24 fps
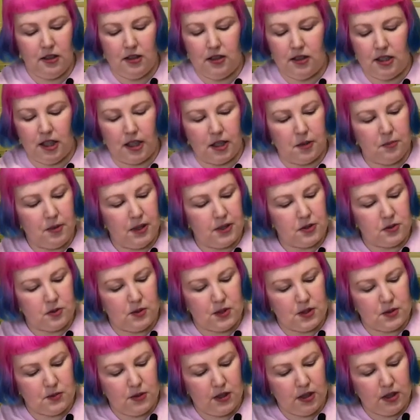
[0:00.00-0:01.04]
the other puzzle
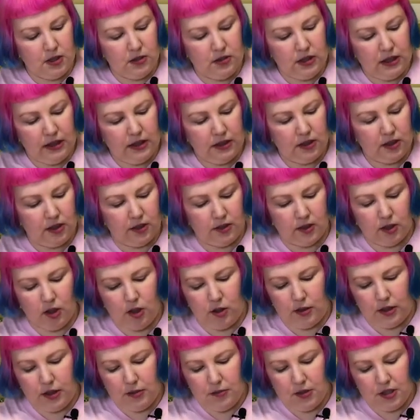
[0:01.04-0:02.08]
as well got the
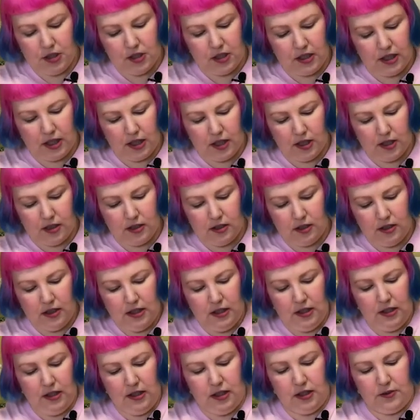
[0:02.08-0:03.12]
whole image again
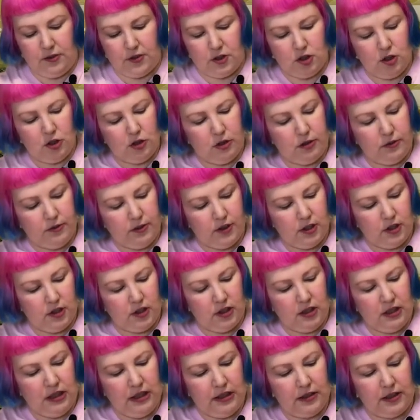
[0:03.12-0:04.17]
the photographer
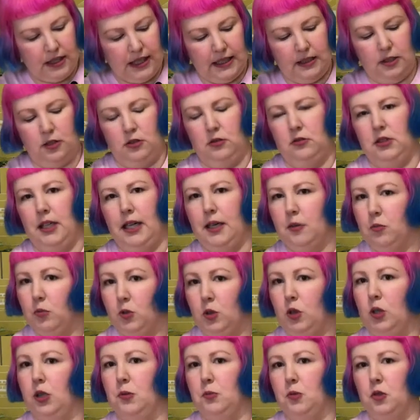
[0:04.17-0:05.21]
their little like
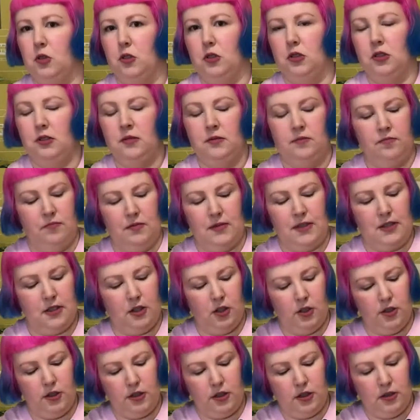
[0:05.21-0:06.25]
blurb or
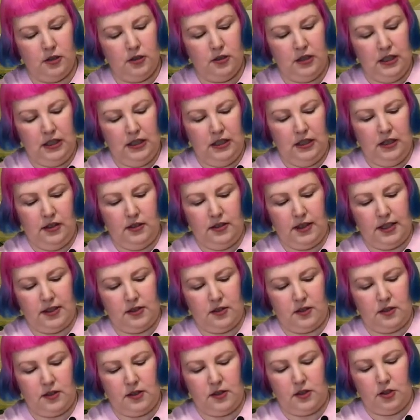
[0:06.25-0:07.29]
slogan their
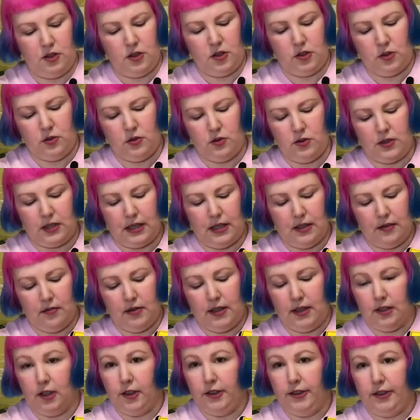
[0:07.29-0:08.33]
sort of socials and
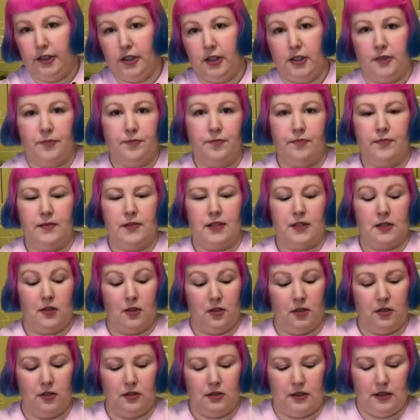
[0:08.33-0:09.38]
their logo
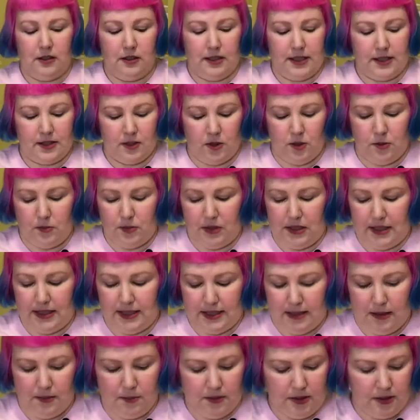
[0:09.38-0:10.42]
so let's open
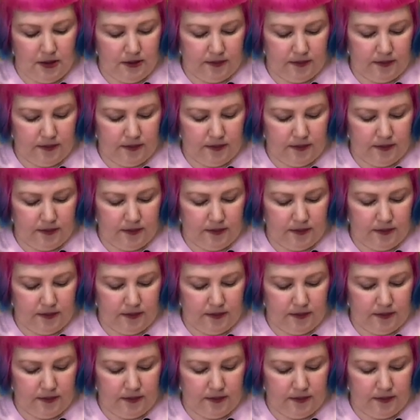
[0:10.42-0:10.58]
this up